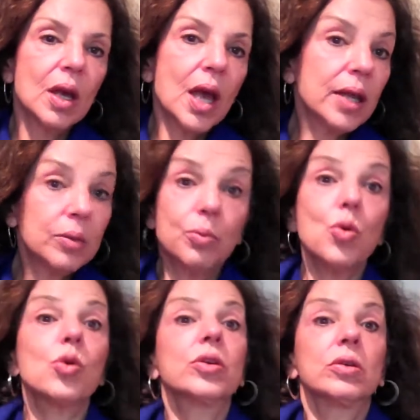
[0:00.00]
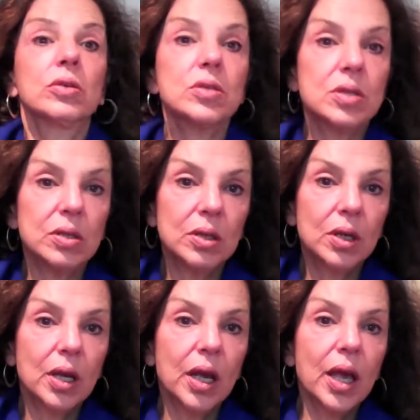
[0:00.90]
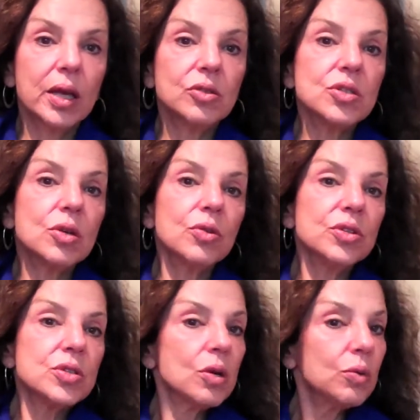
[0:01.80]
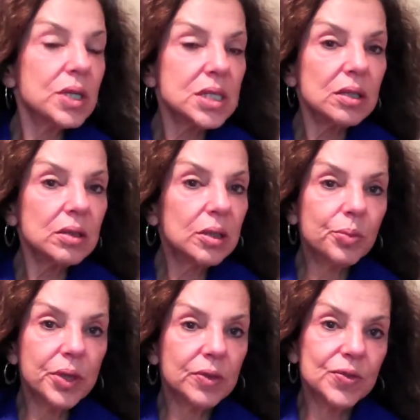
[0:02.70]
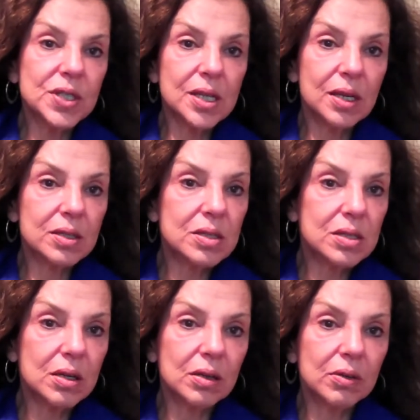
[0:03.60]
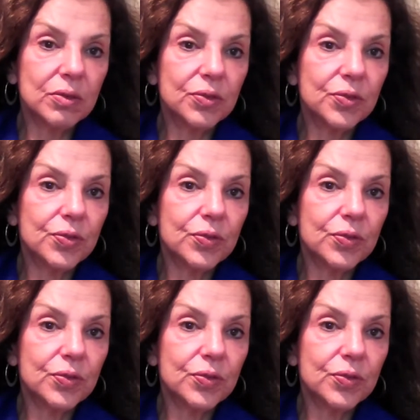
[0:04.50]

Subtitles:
and important? Mm-hmm. And so there's always a little bit of a sense of,